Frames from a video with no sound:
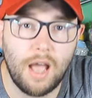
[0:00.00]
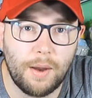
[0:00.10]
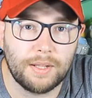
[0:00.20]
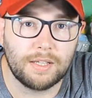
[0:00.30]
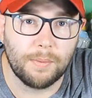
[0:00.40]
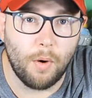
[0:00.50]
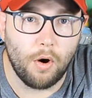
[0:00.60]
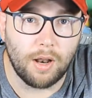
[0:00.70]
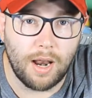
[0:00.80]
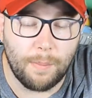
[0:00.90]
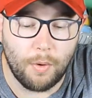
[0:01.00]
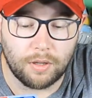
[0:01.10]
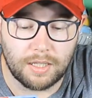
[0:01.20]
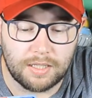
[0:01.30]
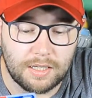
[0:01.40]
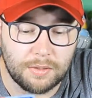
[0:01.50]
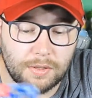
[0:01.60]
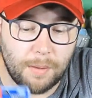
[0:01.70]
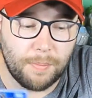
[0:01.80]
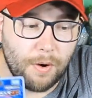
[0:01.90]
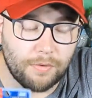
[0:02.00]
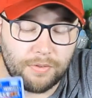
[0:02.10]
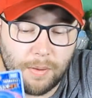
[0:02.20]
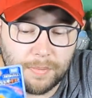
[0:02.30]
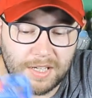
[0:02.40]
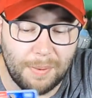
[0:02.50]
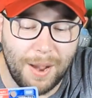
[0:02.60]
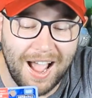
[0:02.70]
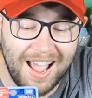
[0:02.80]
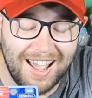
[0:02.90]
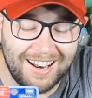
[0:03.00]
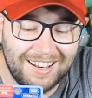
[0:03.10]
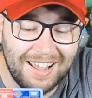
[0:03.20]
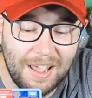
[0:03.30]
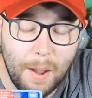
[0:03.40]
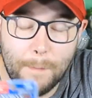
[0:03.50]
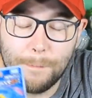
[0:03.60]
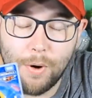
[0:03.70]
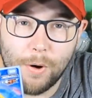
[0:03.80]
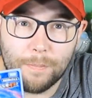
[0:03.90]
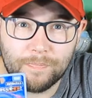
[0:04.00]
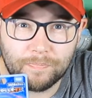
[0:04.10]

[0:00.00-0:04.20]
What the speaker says: I went to the mall and I bought this. This was not bought from Japan, but